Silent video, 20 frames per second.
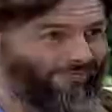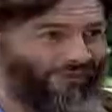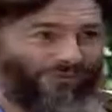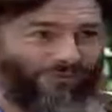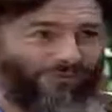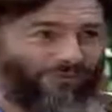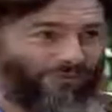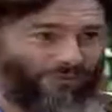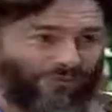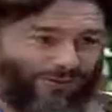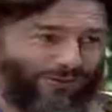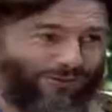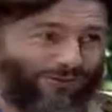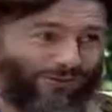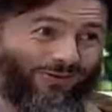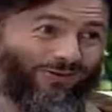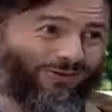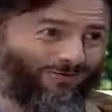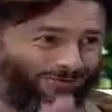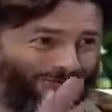I think
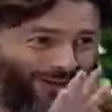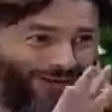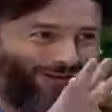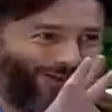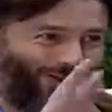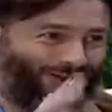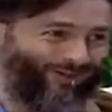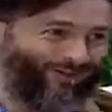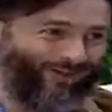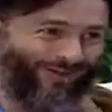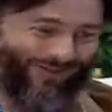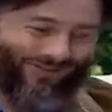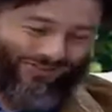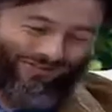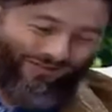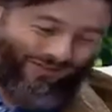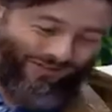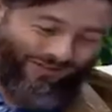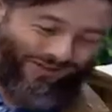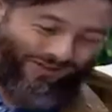we've partly answered this
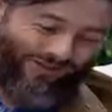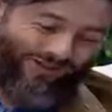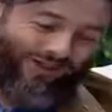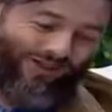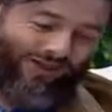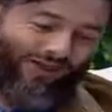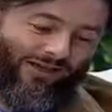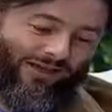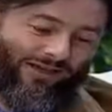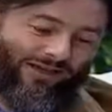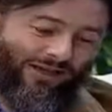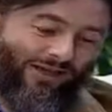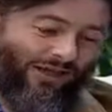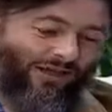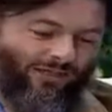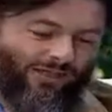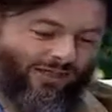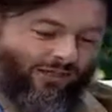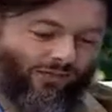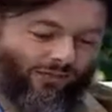question.
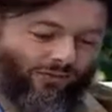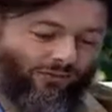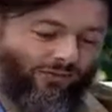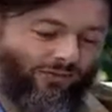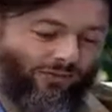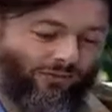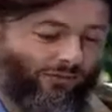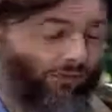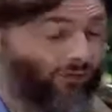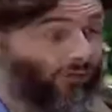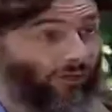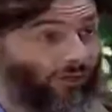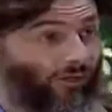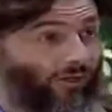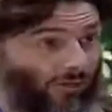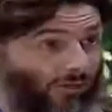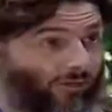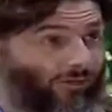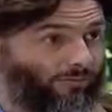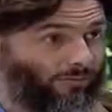At home or
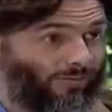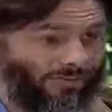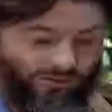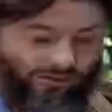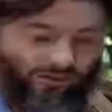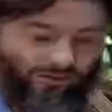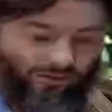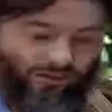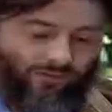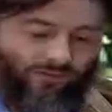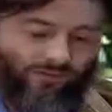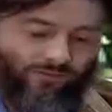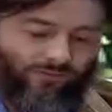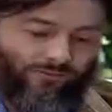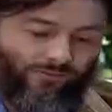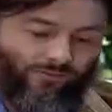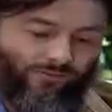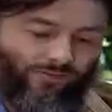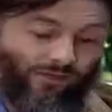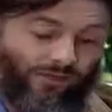in the masjid?
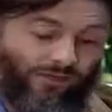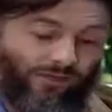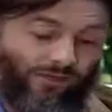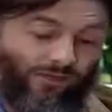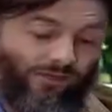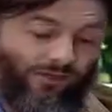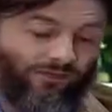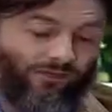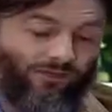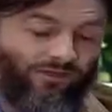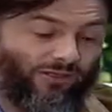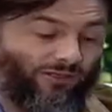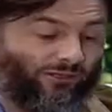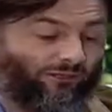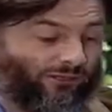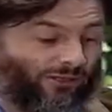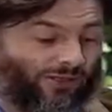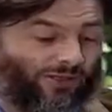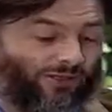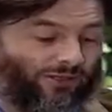If she
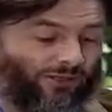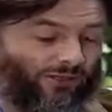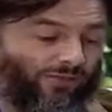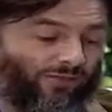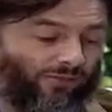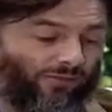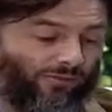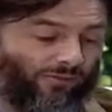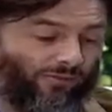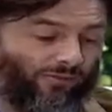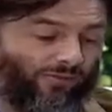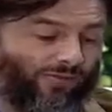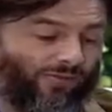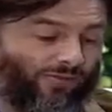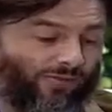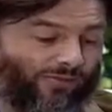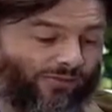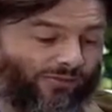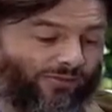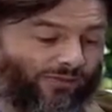prays at home,
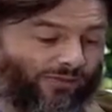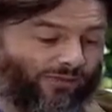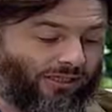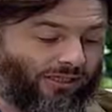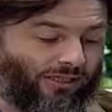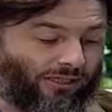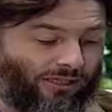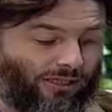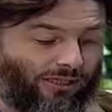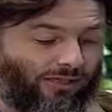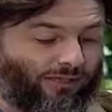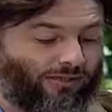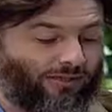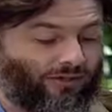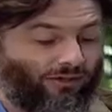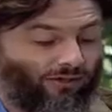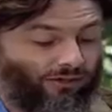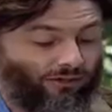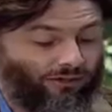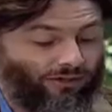can she lead the
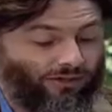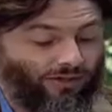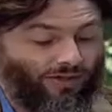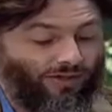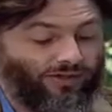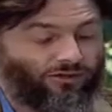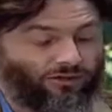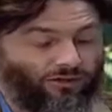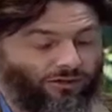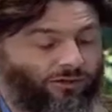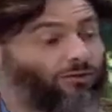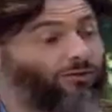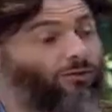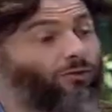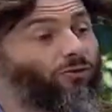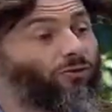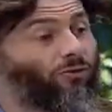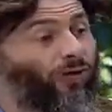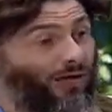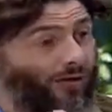congregation
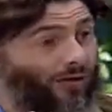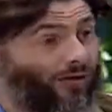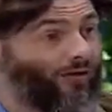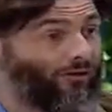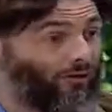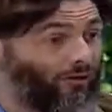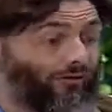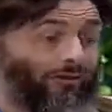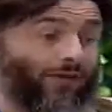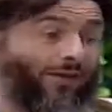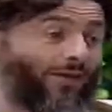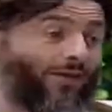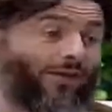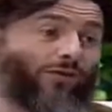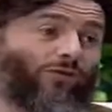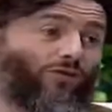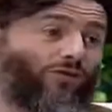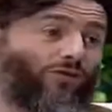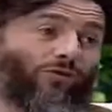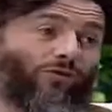or a
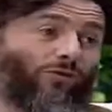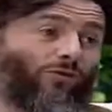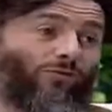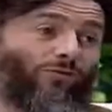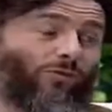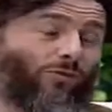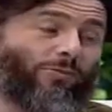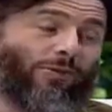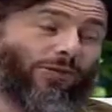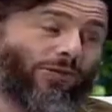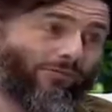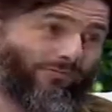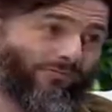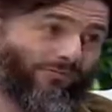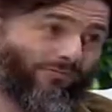congregation of women?